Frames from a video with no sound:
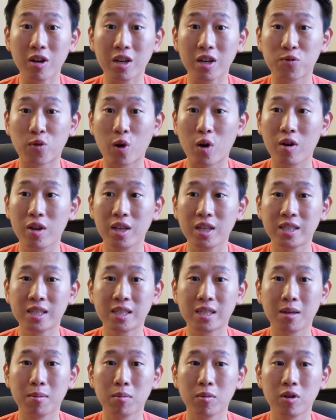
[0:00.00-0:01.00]
It's very
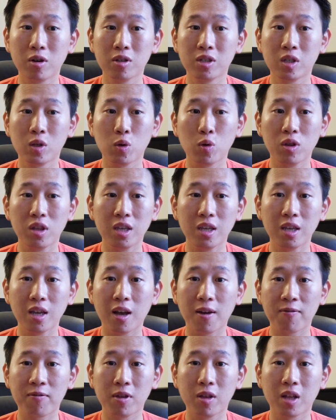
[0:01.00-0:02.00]
similar to the
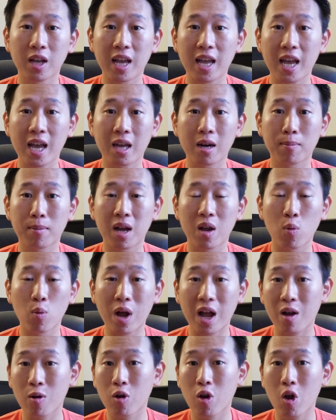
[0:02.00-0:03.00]
feeling I had on my
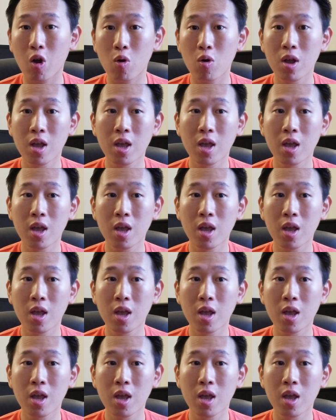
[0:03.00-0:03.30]
WowGo.